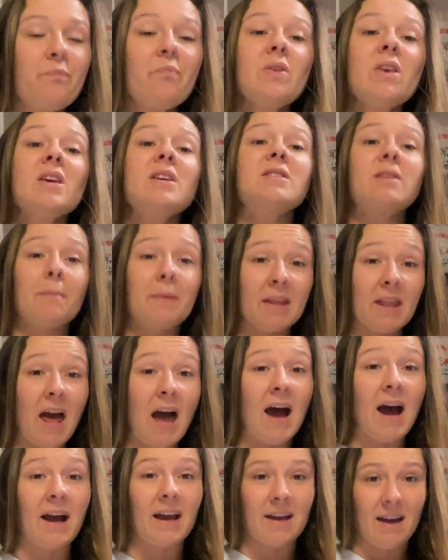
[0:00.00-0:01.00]
Something
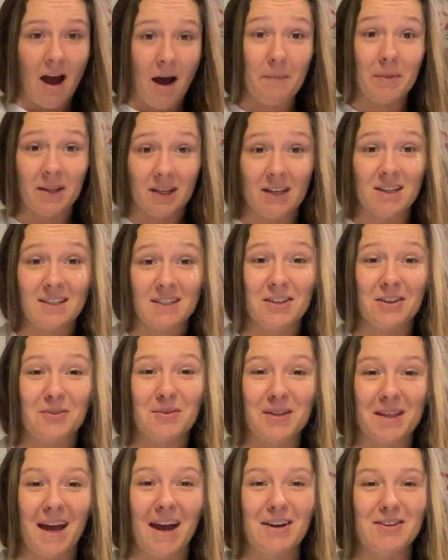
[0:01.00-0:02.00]
that I commonly deal
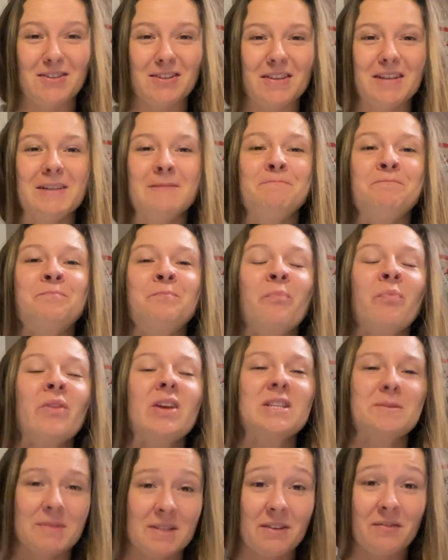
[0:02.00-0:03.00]
with, actually,
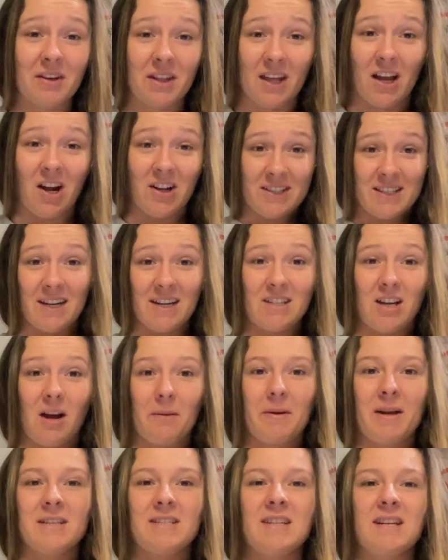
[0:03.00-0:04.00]
specifically on
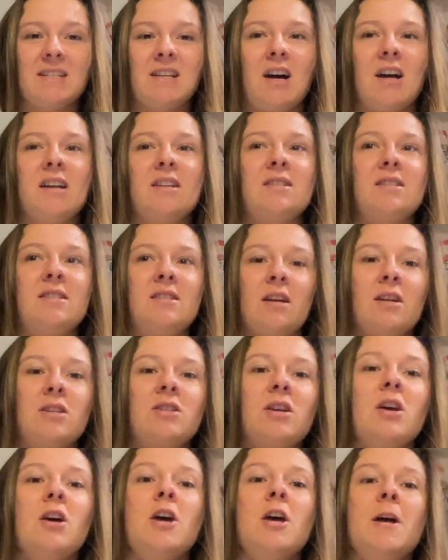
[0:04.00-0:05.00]
TikTok, because TikTok is such,
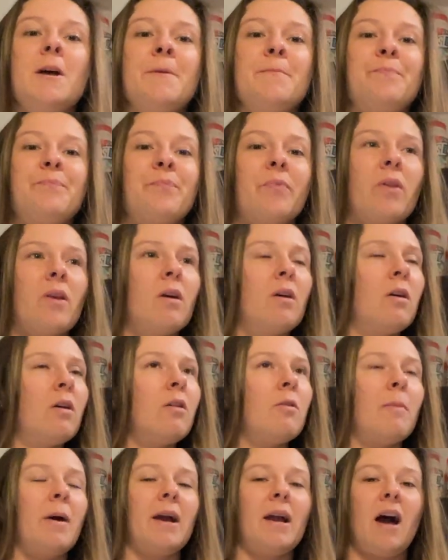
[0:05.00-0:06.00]

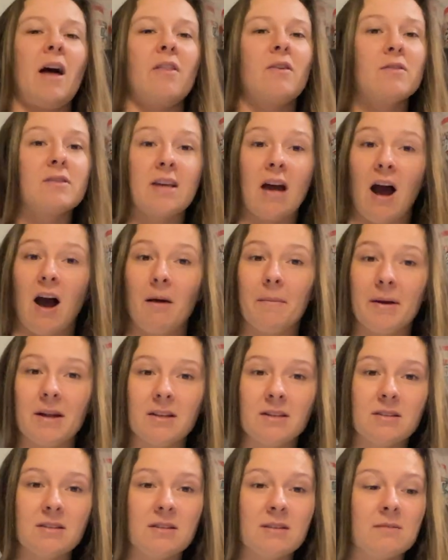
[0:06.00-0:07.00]
oh my God, those
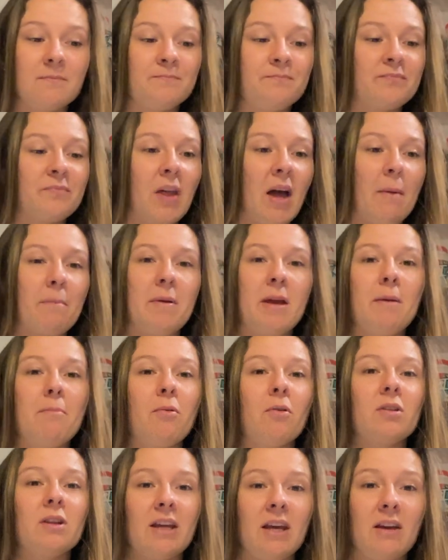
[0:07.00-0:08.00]
comments that
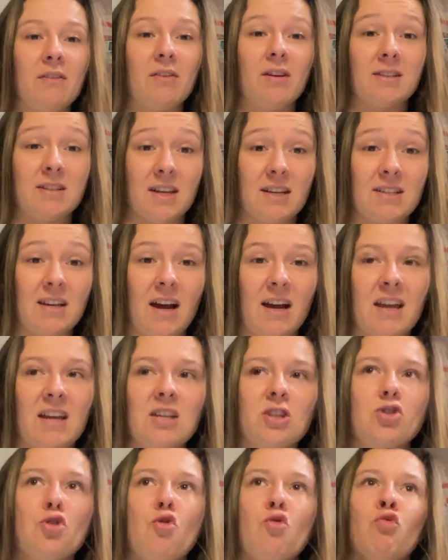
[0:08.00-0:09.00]
people leave in TikTok
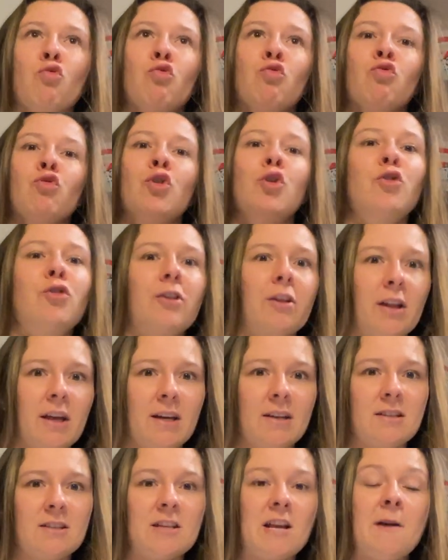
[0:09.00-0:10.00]
is
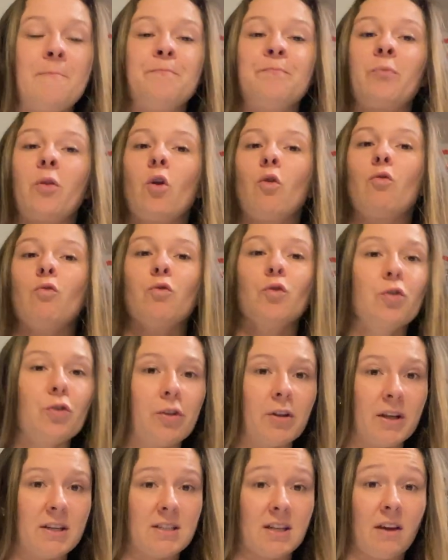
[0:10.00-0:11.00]
ruthless.
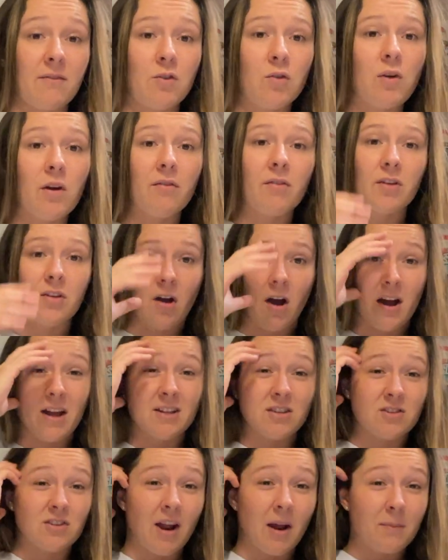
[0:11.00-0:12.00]
Ruthless. Like, if you ever thought
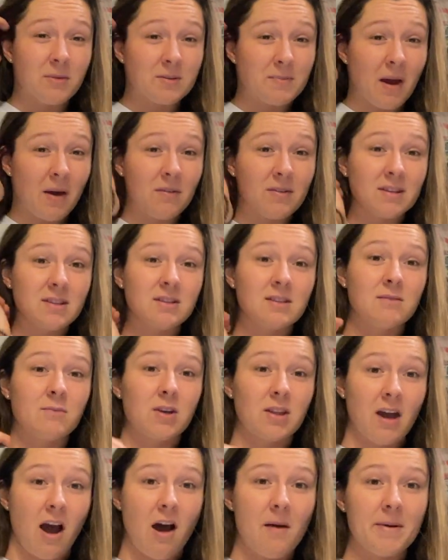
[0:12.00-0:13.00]
Instagram was bad
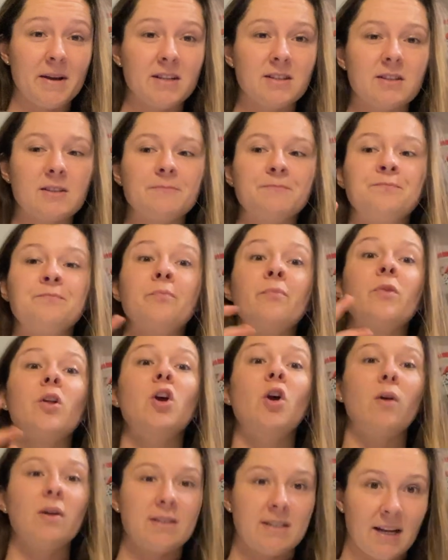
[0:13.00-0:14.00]
with comments,
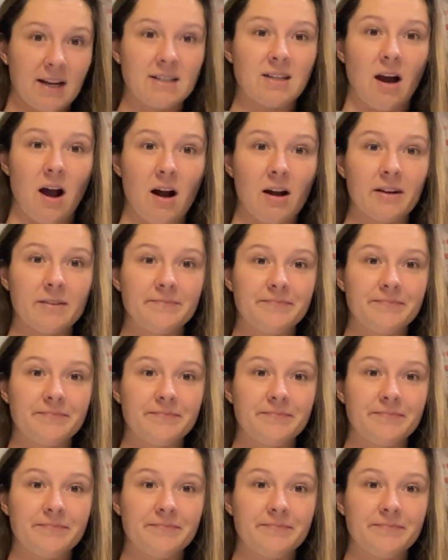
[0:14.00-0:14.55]
go on TikTok.